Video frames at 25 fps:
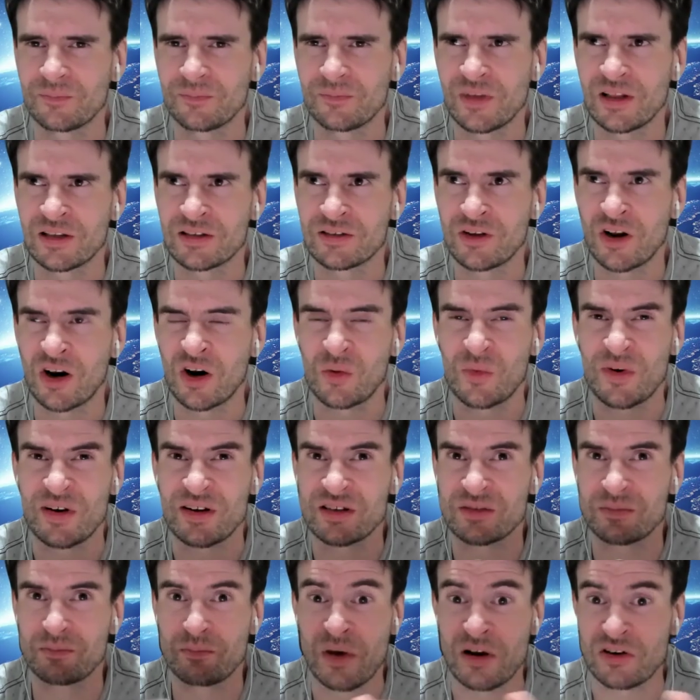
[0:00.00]
it's not
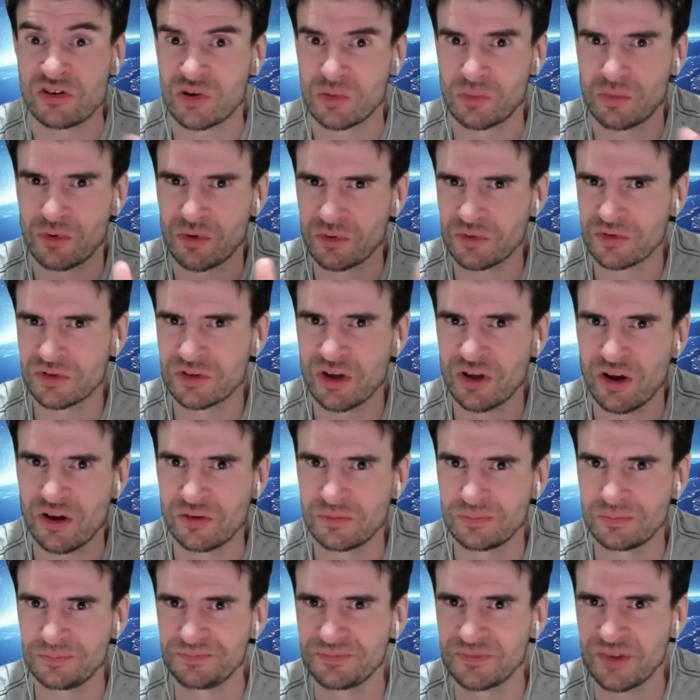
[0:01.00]
always measurable. So
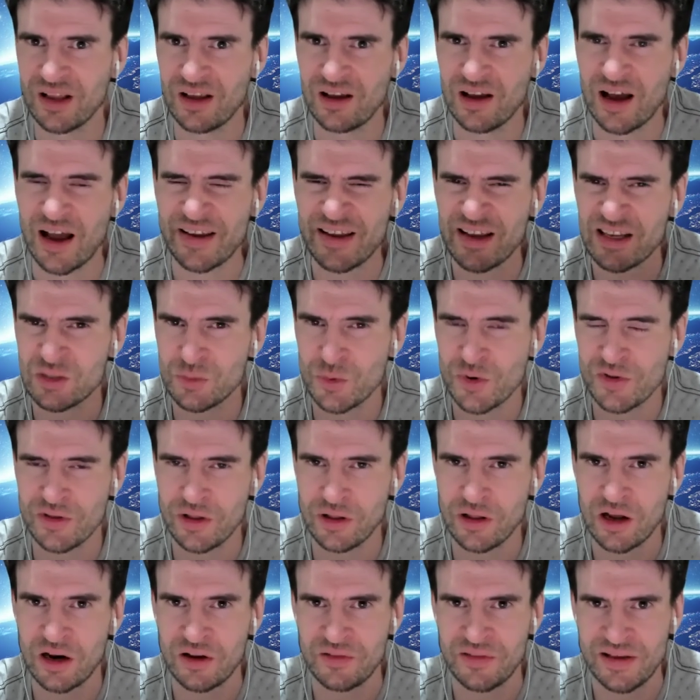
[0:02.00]
I guess with a
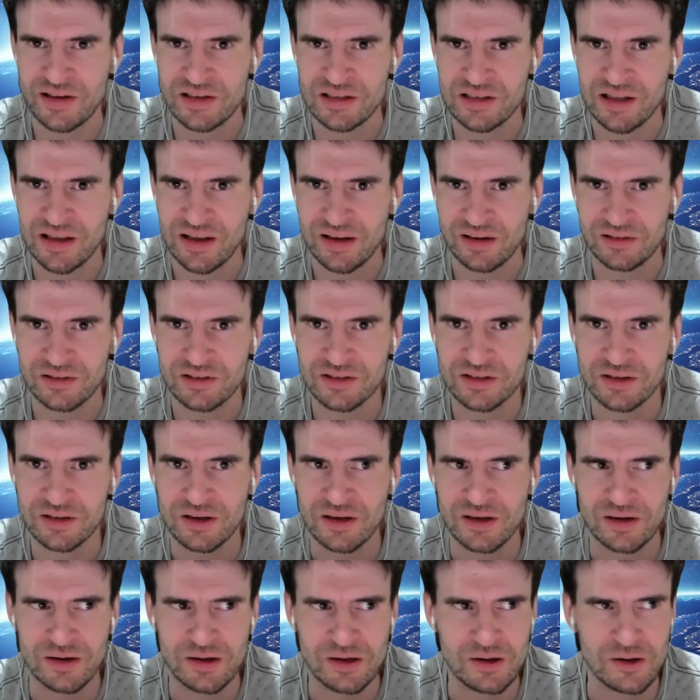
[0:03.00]
lot of these things,
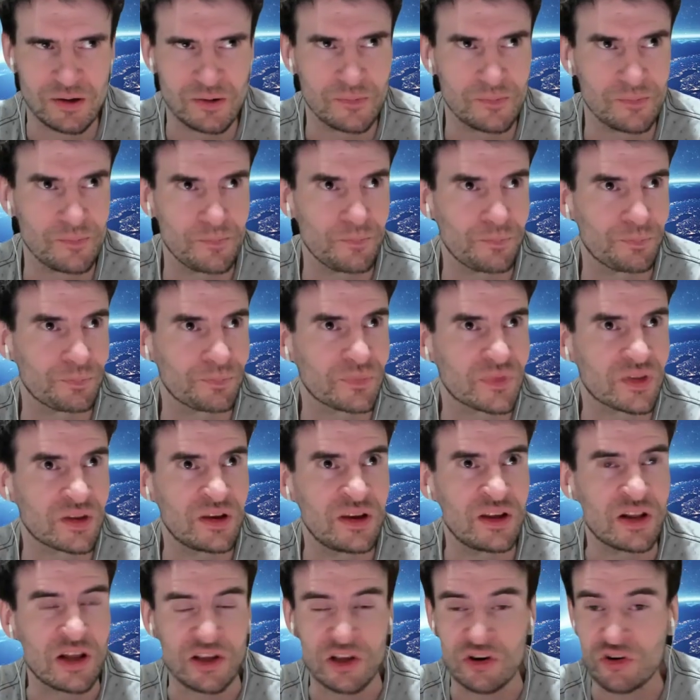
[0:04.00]

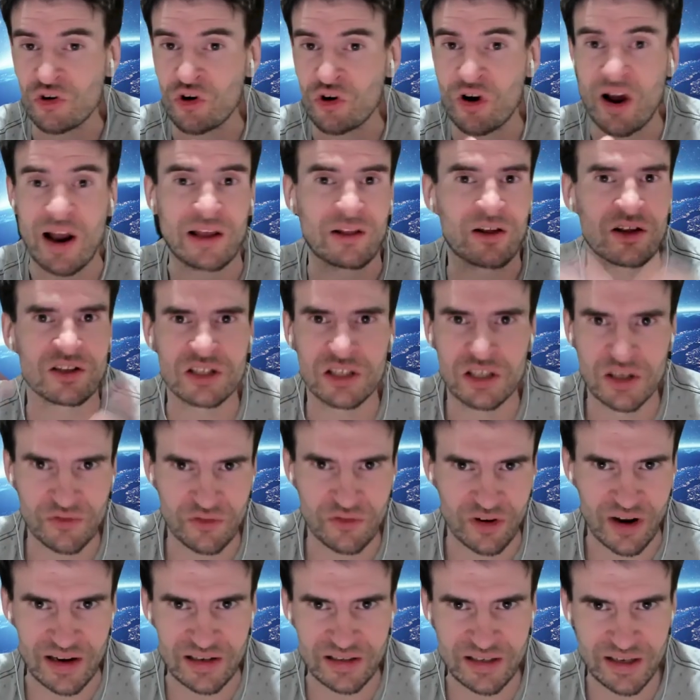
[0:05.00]
you're trying lots of
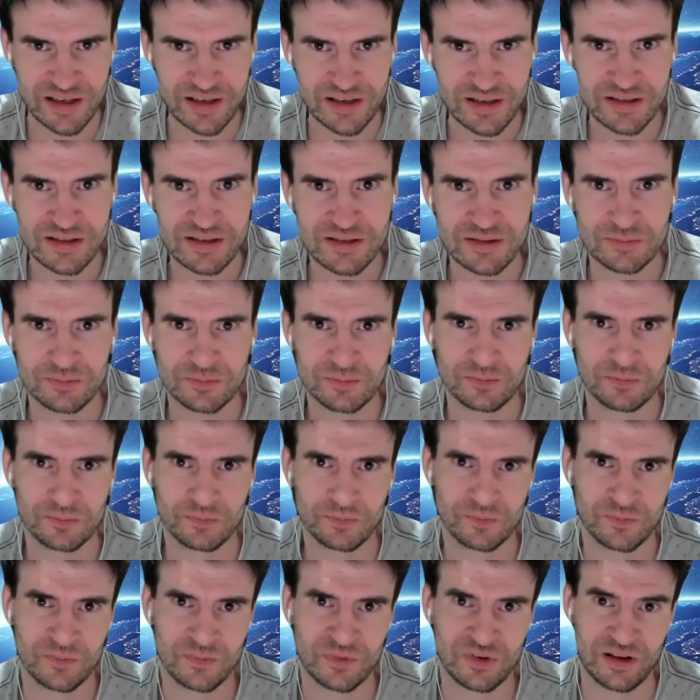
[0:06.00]
different ideas,
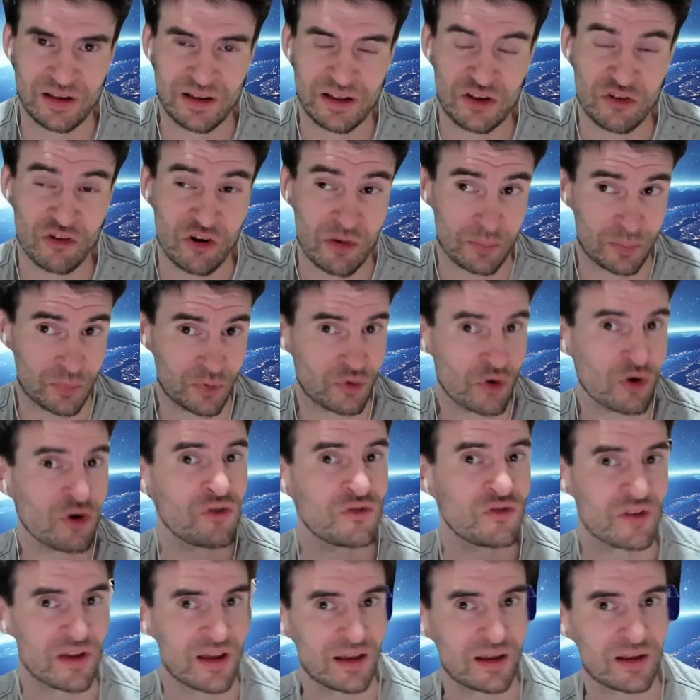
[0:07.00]
you're
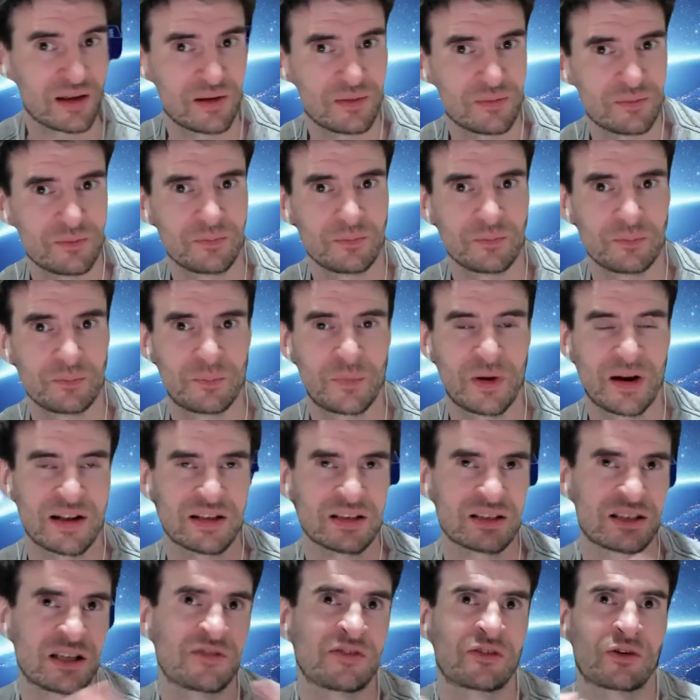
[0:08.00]
improving, but
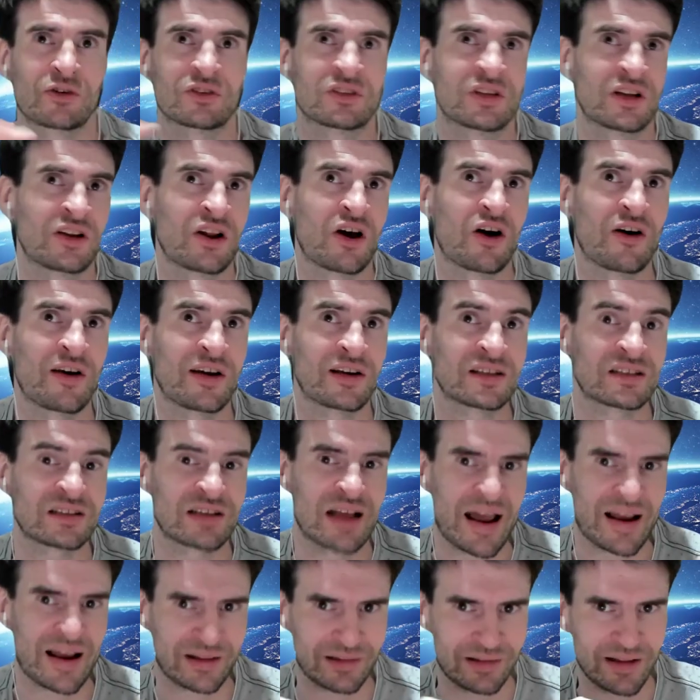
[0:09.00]
it's difficult to know
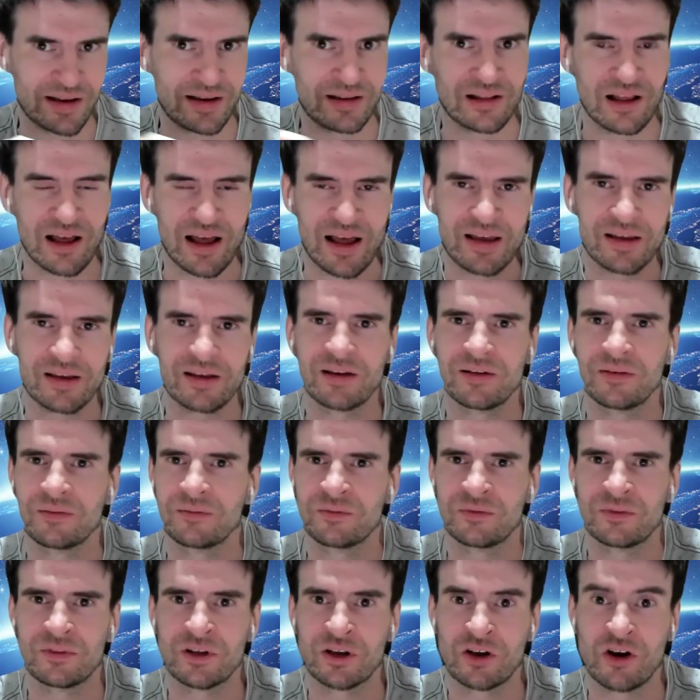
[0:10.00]
exactly like
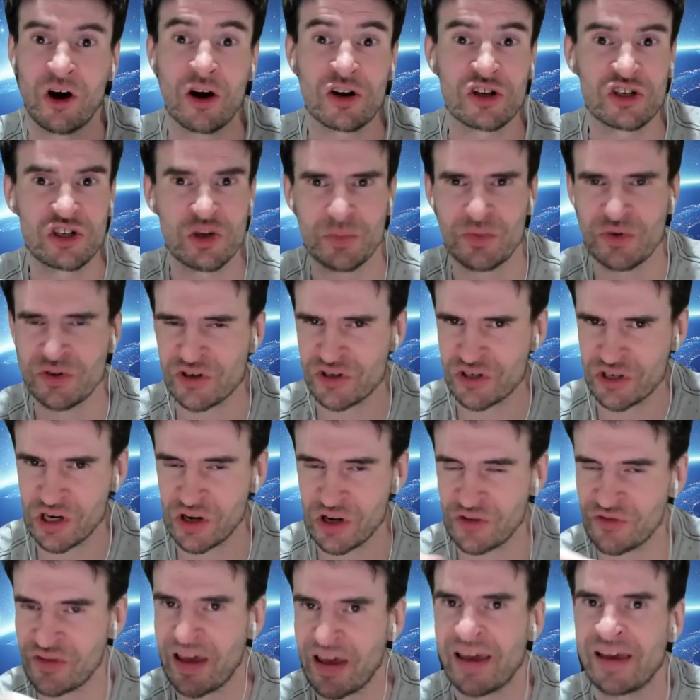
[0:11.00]
the contribution
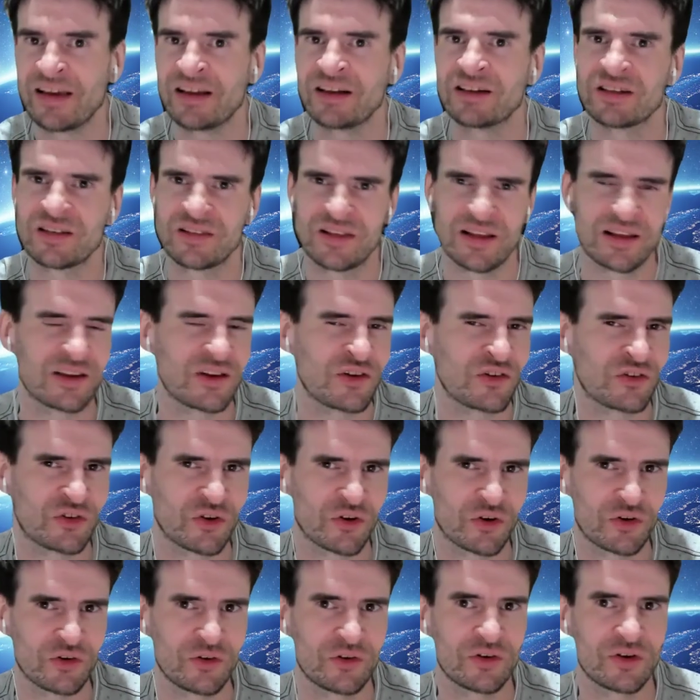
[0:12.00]
of each thing you
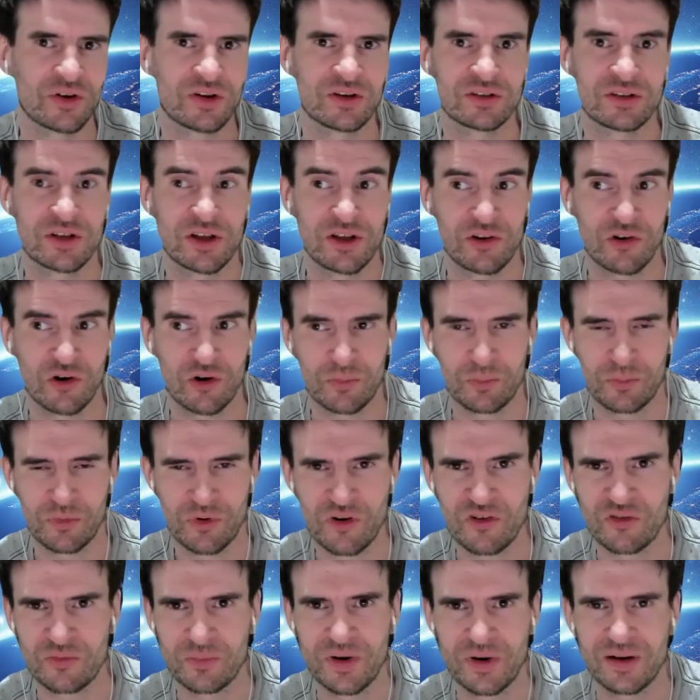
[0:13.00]
do to your
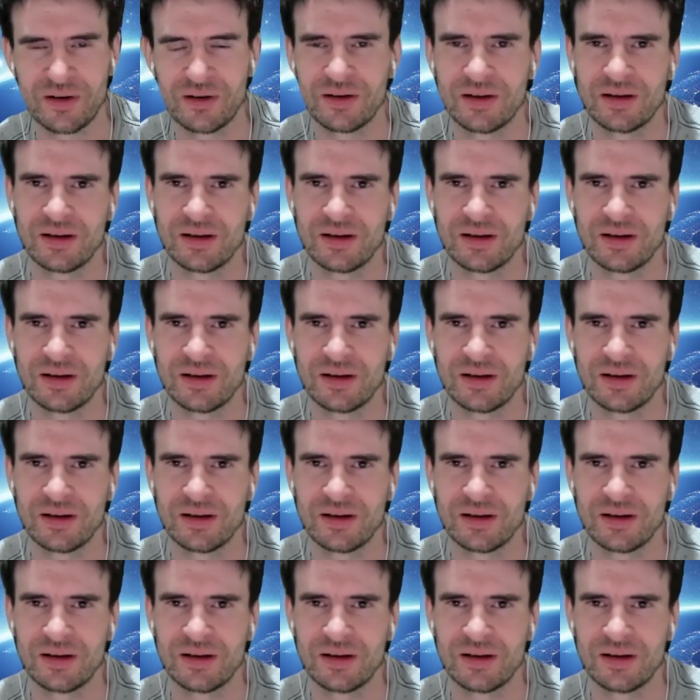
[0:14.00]
improvement.